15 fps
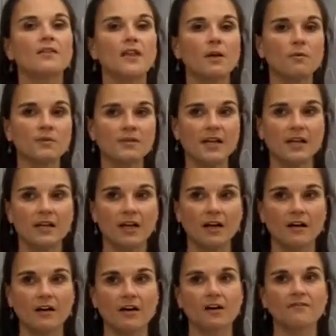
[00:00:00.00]
They will take
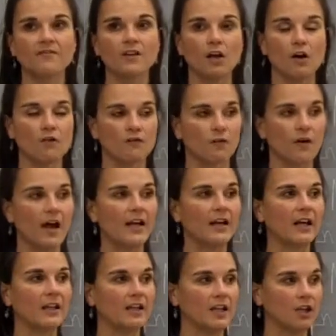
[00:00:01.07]
care of the
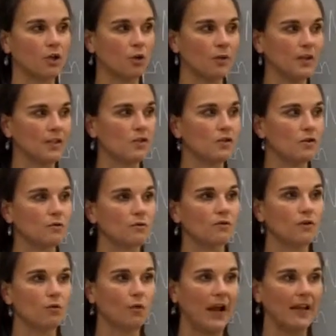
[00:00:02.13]
override and get you into
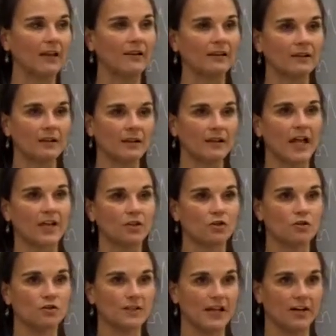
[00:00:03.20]
the right
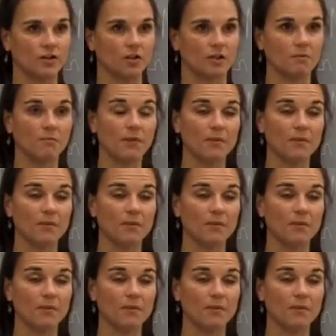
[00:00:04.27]
lecture section.